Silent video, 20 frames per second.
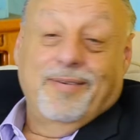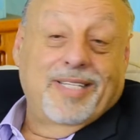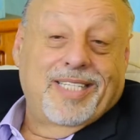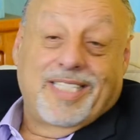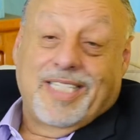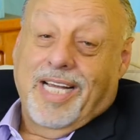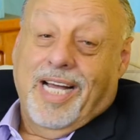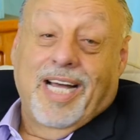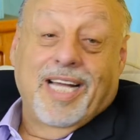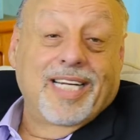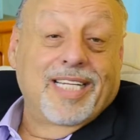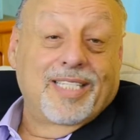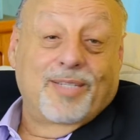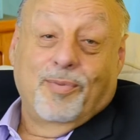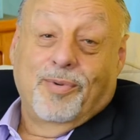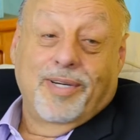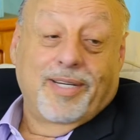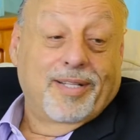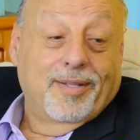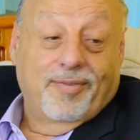mean, John is
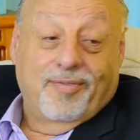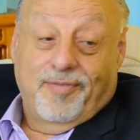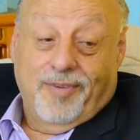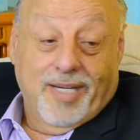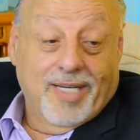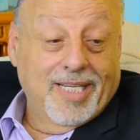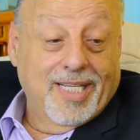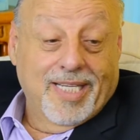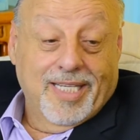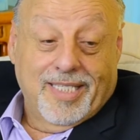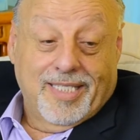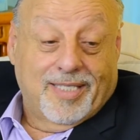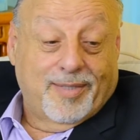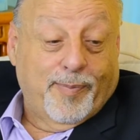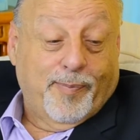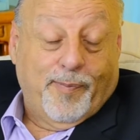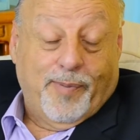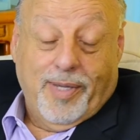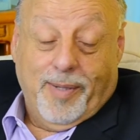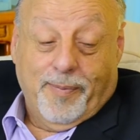one of the funniest
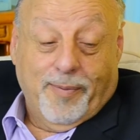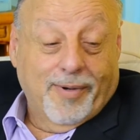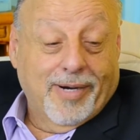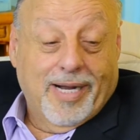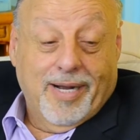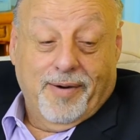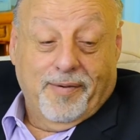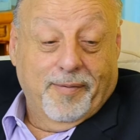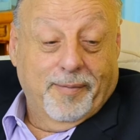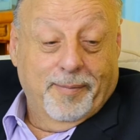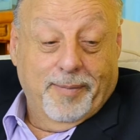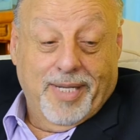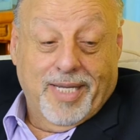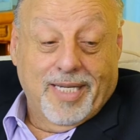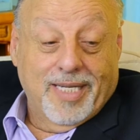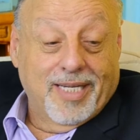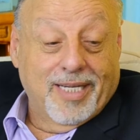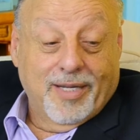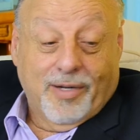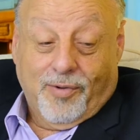people I ever met
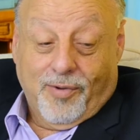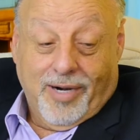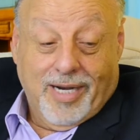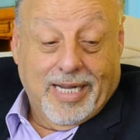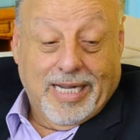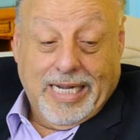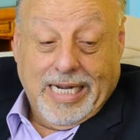and a great